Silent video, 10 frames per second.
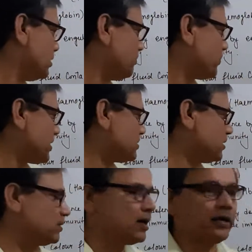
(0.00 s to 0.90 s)

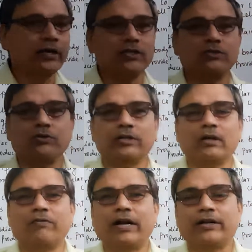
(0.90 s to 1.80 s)
pressure in the arteries during
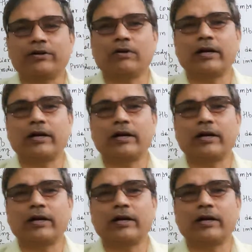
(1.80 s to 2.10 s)
the ventricular